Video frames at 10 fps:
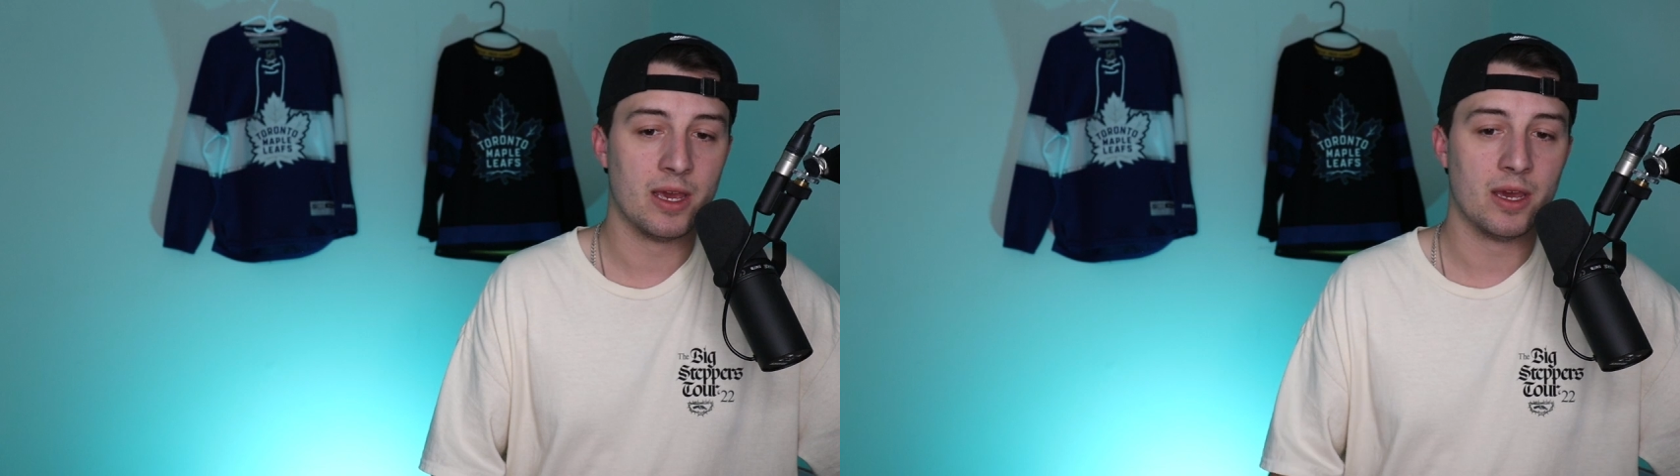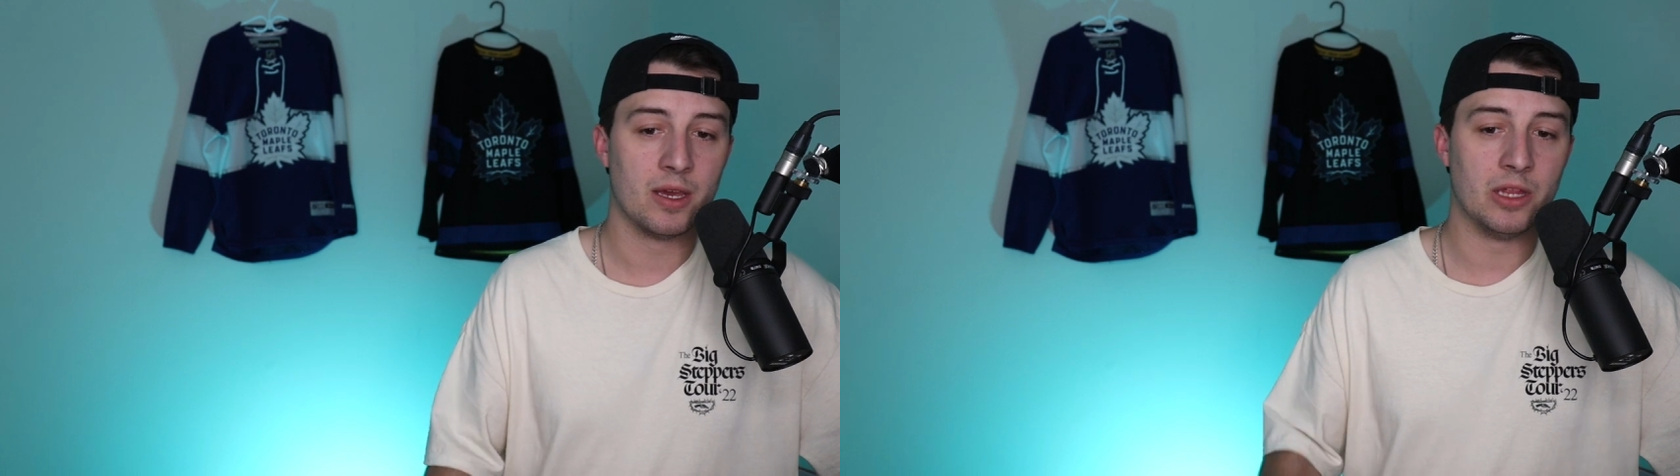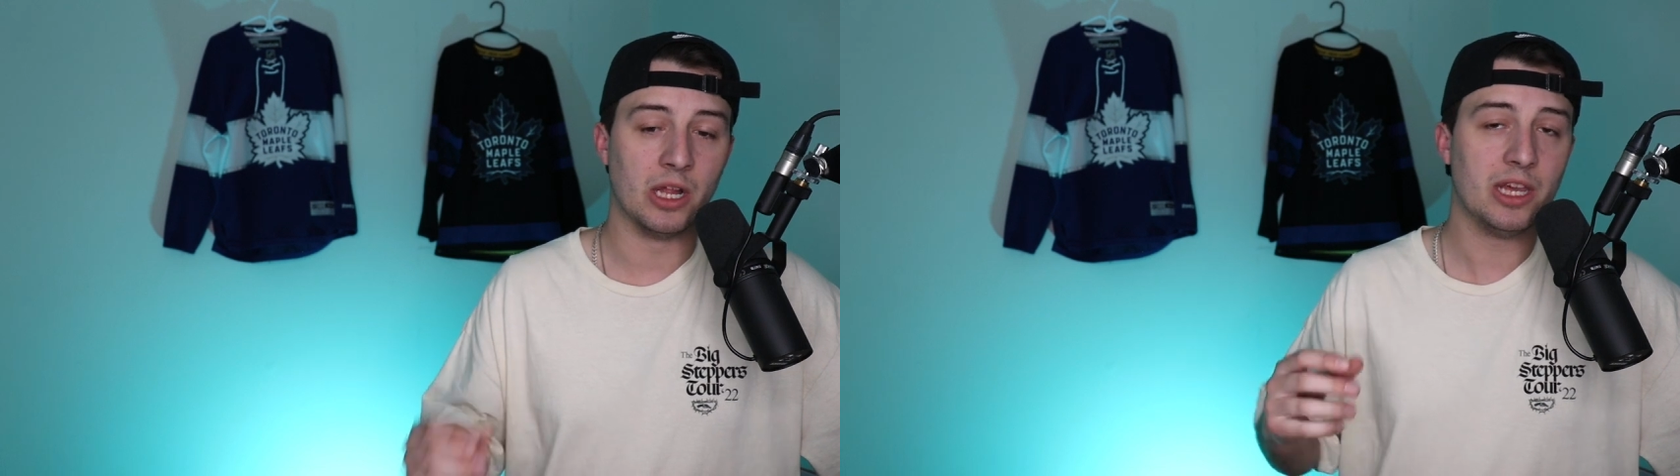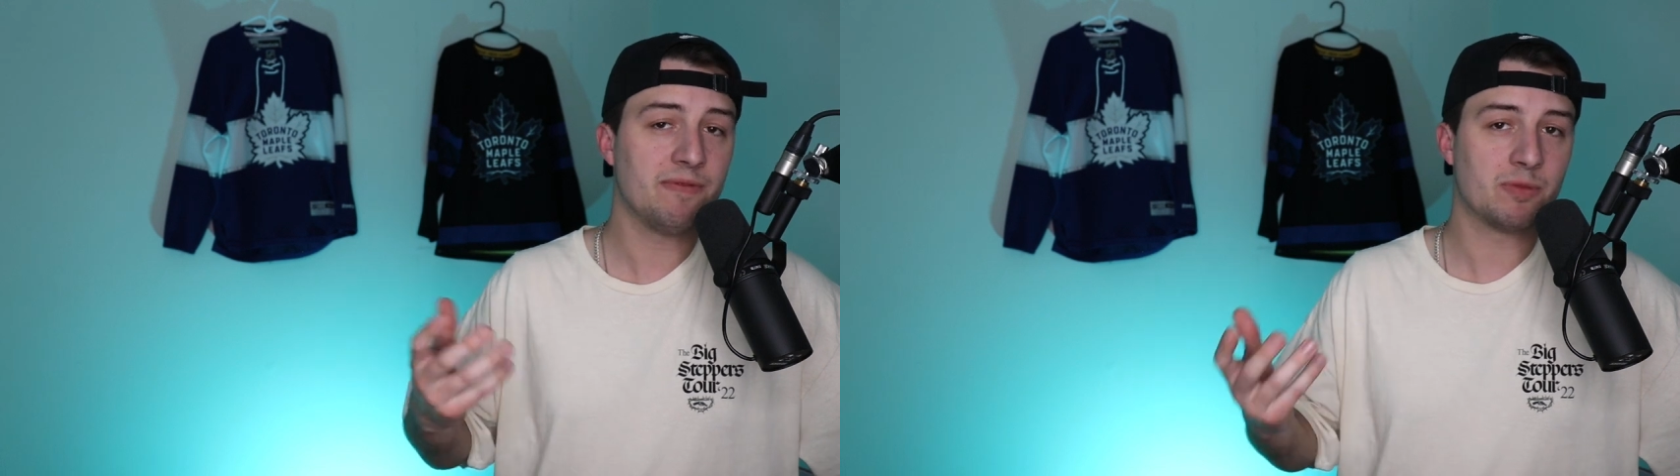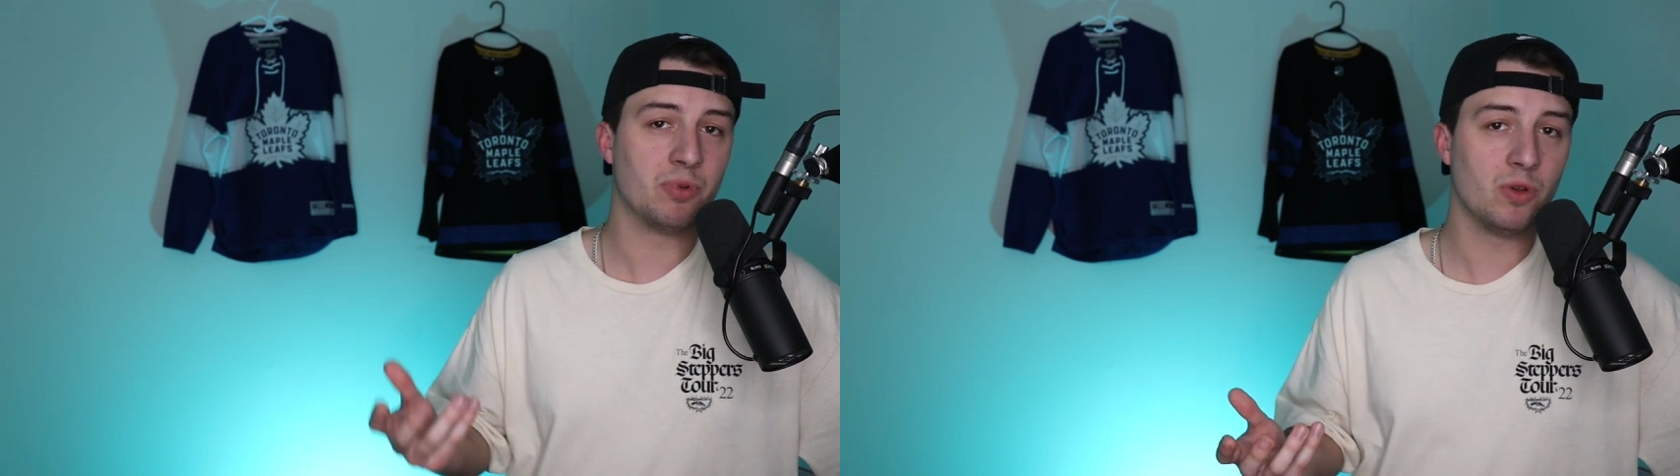the
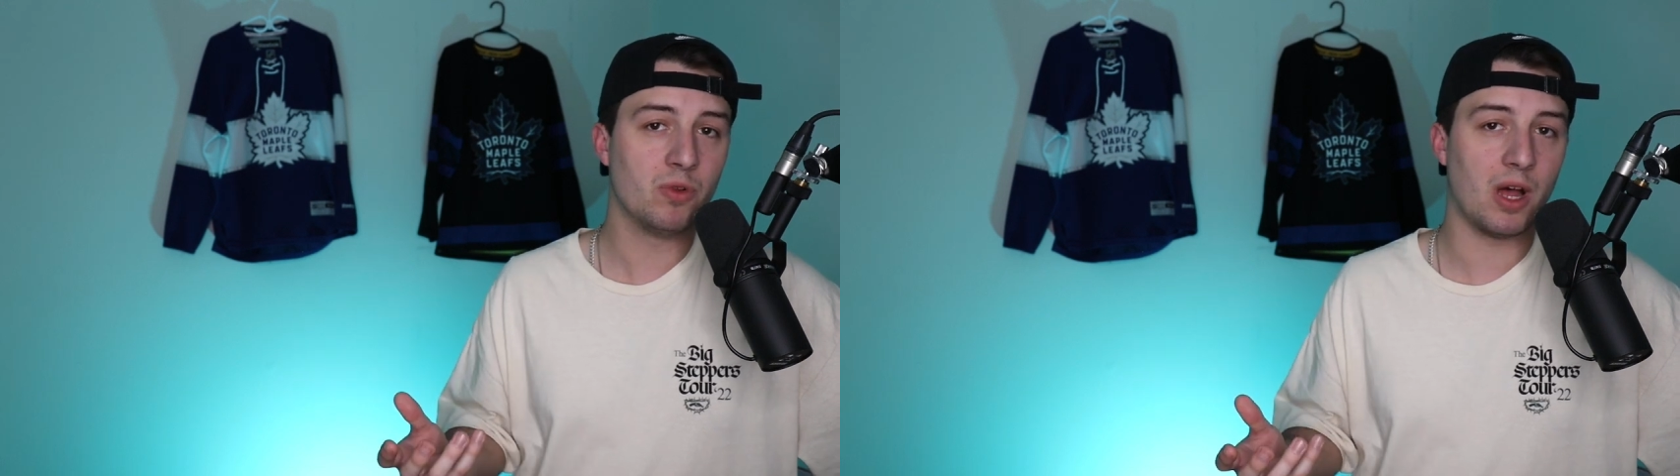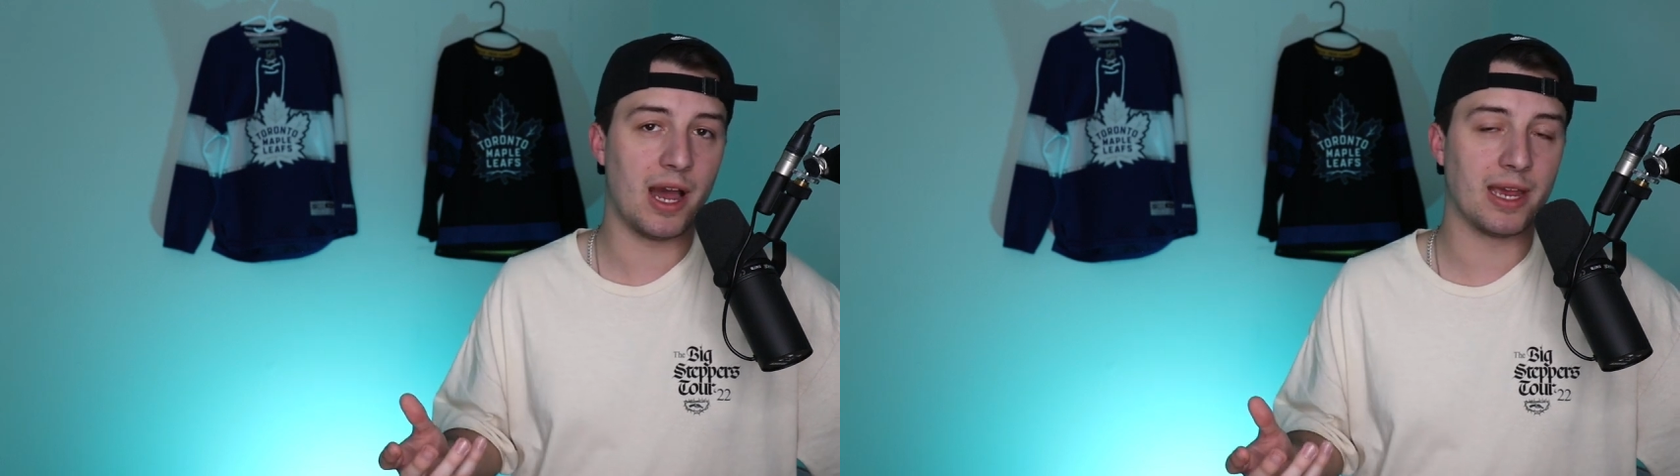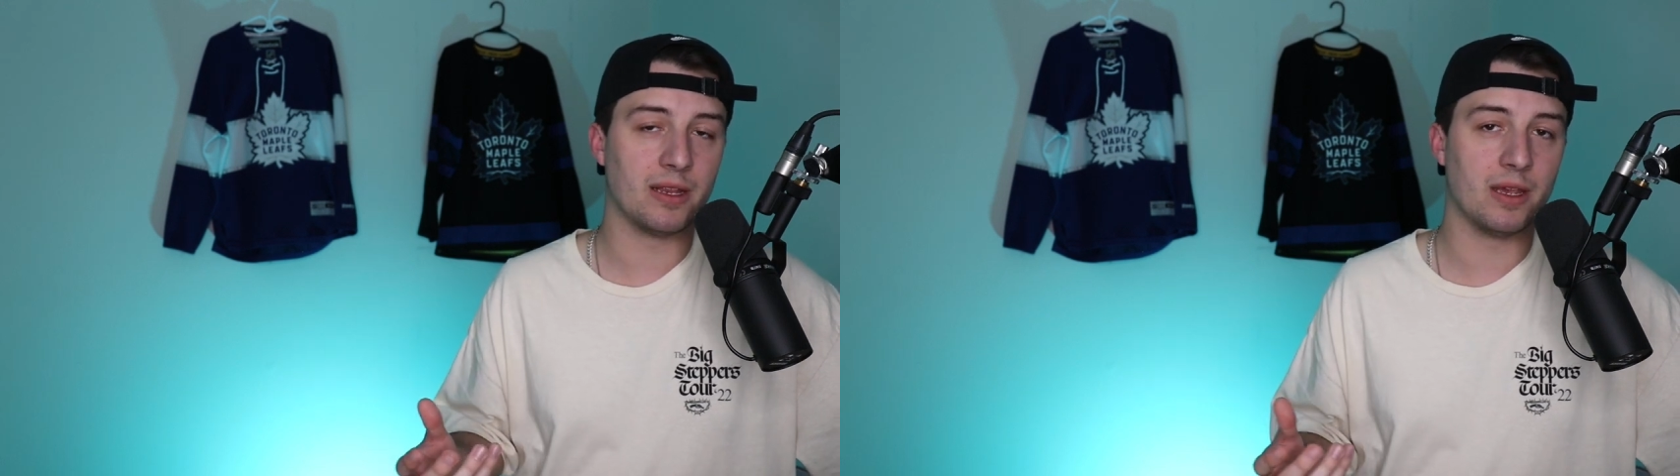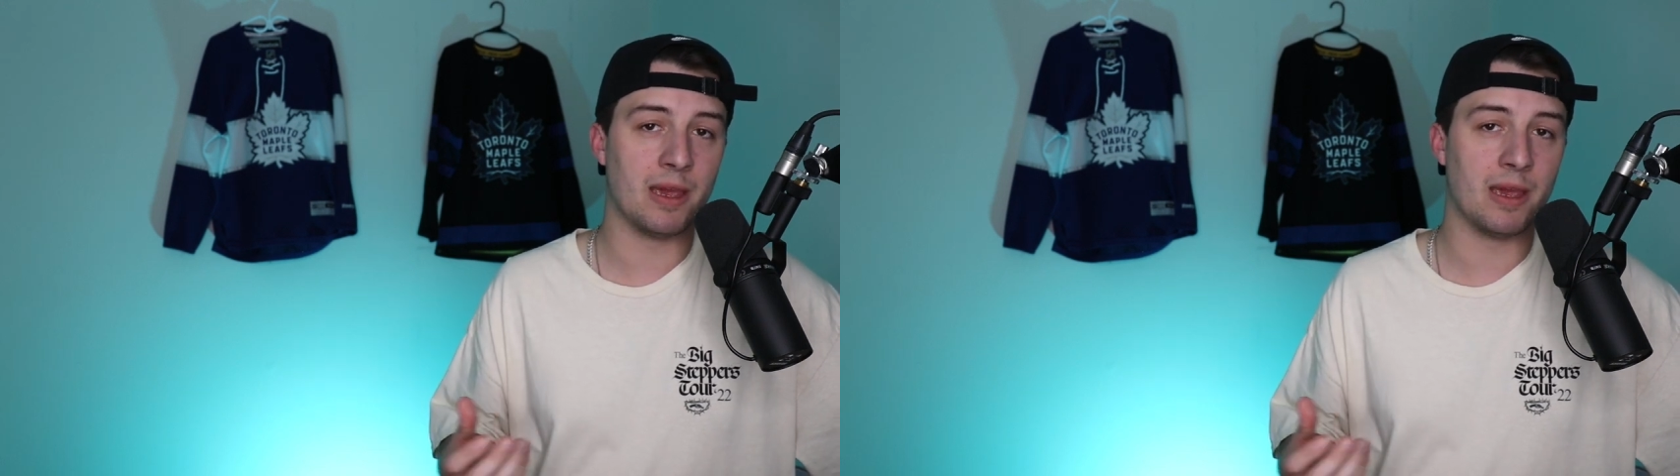Leafs blue line,